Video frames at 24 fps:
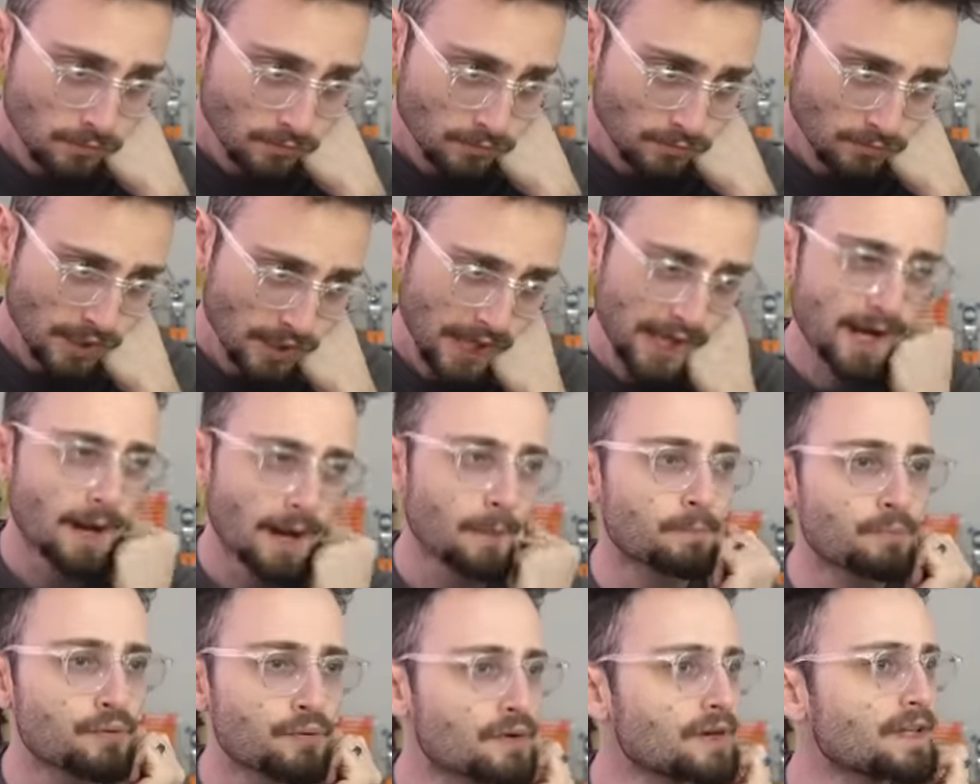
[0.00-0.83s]
and
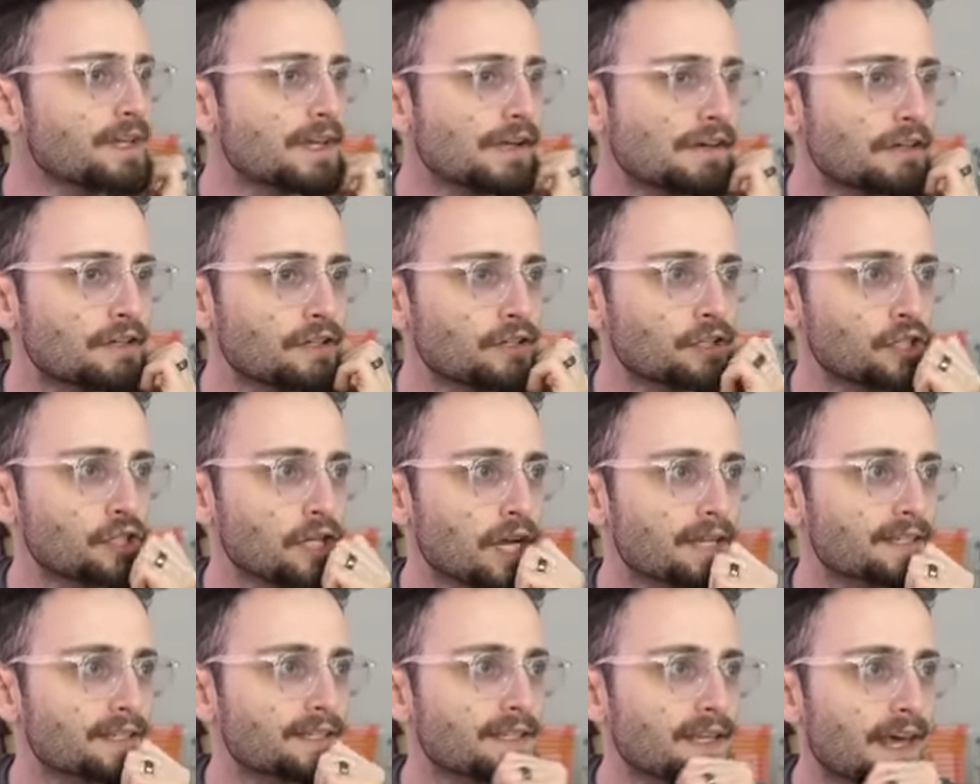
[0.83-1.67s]
I'm pretty good at
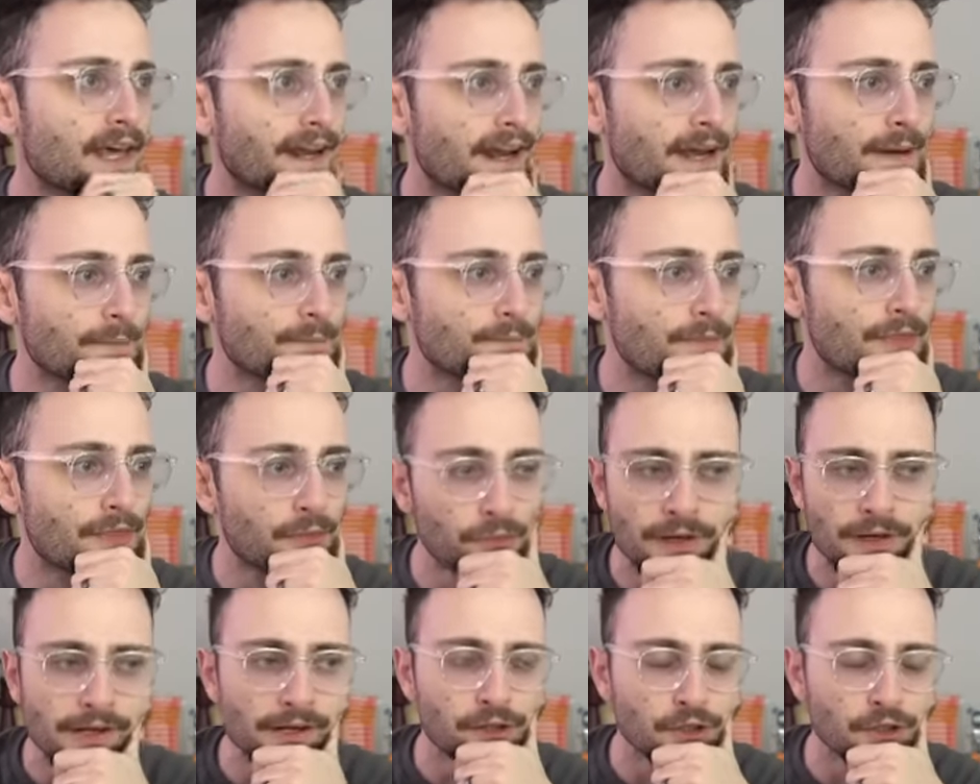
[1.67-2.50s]
chess, and I'm
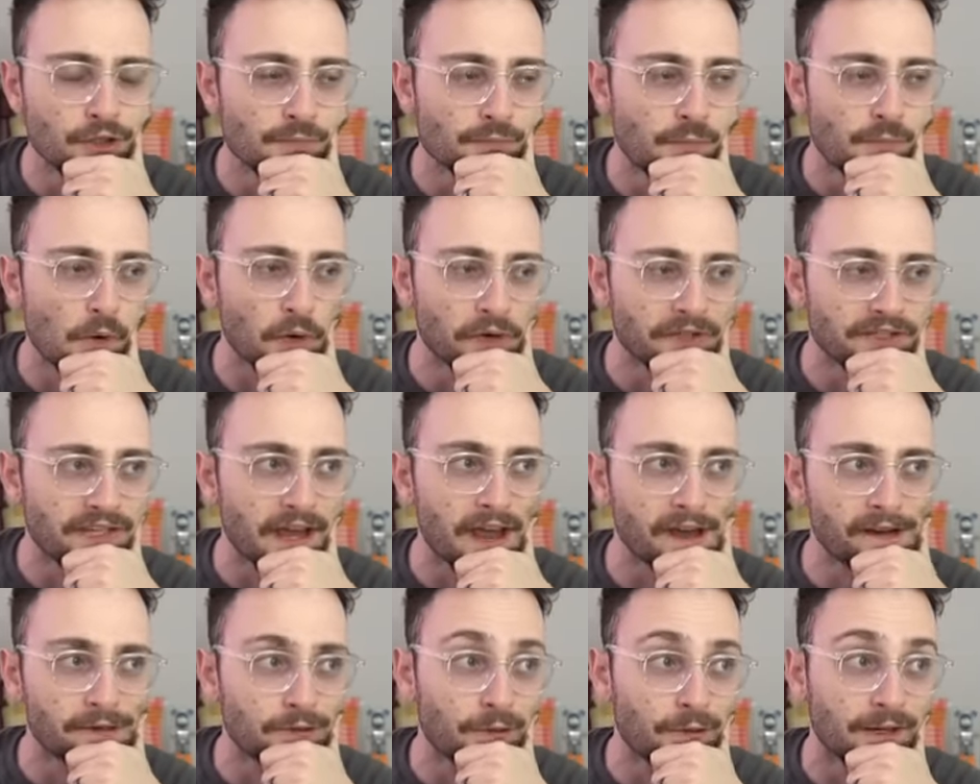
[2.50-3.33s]
300 points
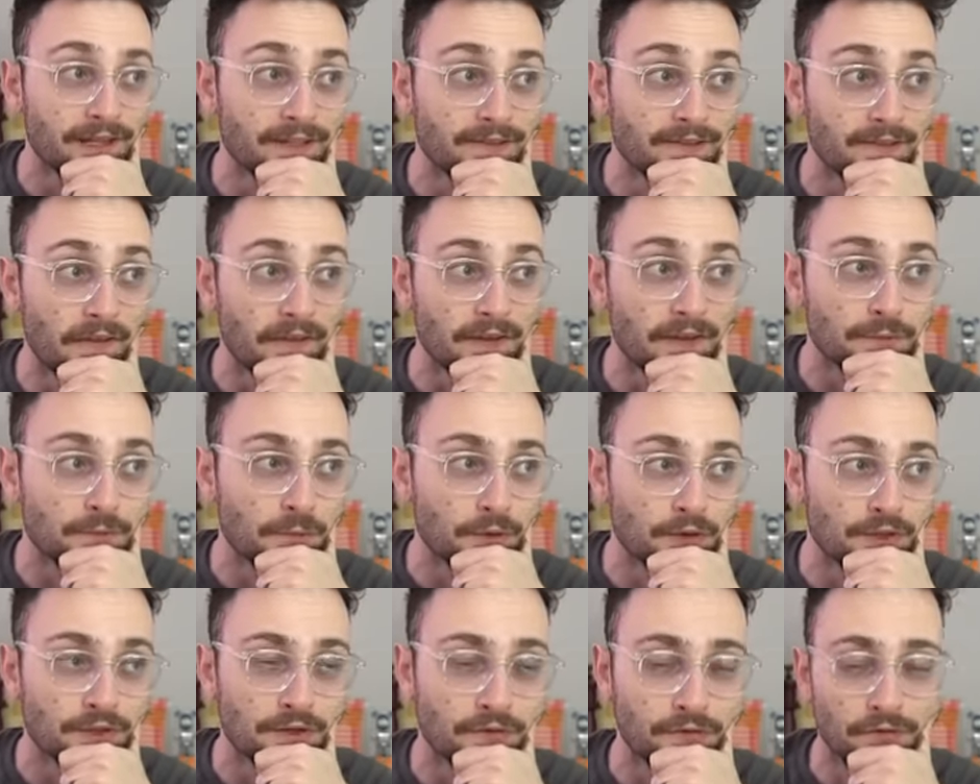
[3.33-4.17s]
higher rated than this
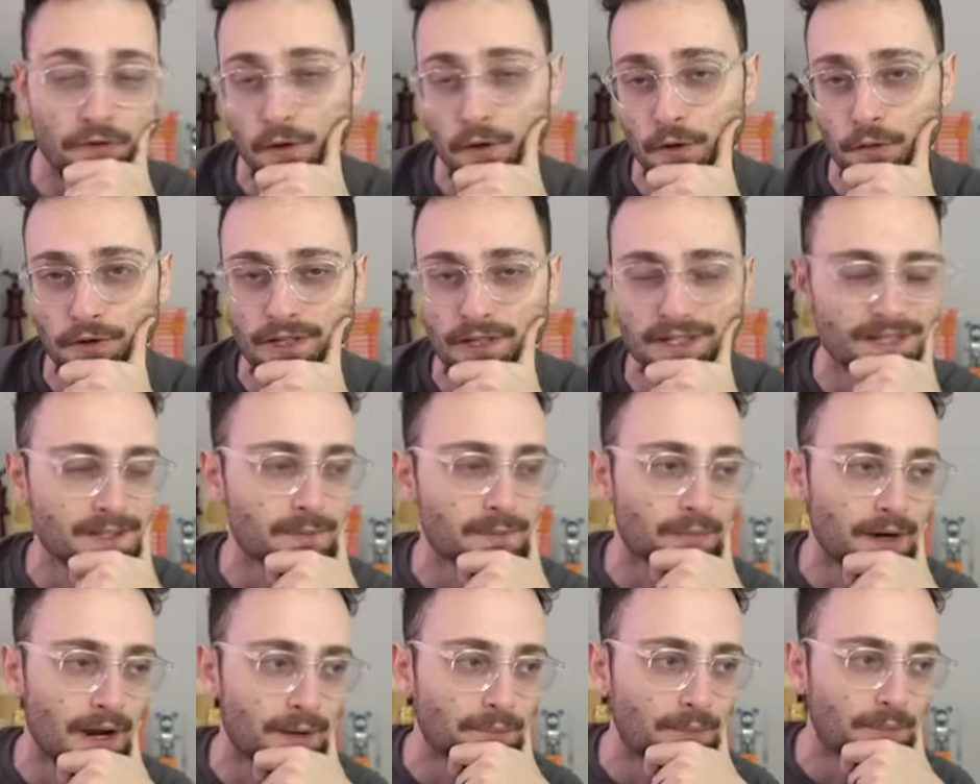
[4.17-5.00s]
person for a
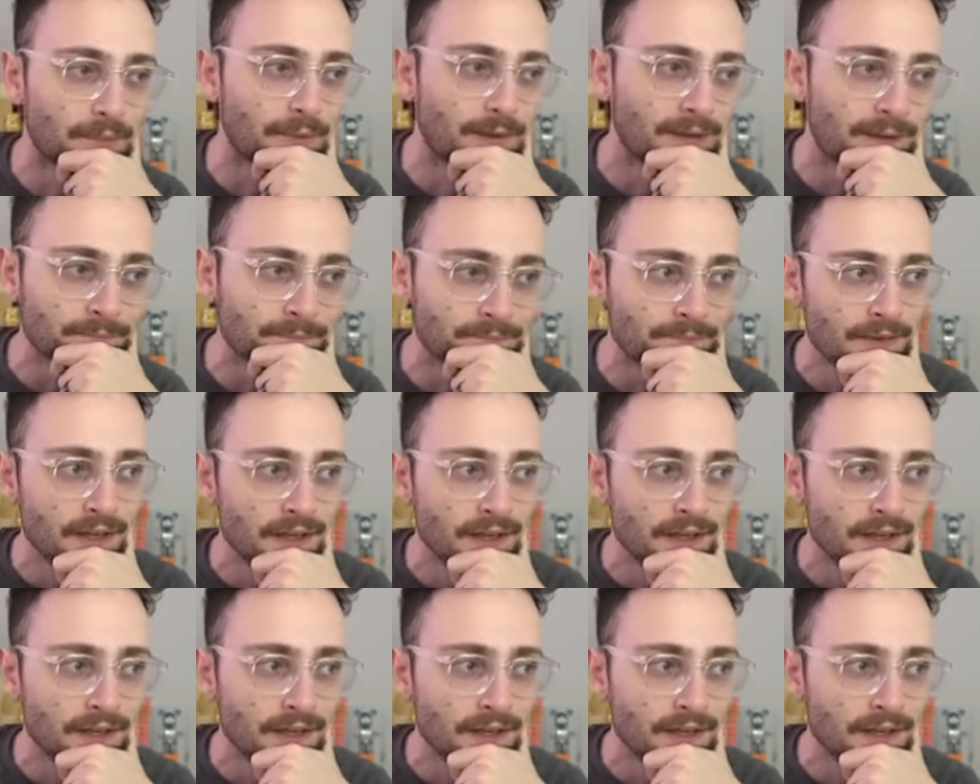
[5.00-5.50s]
reason, probably.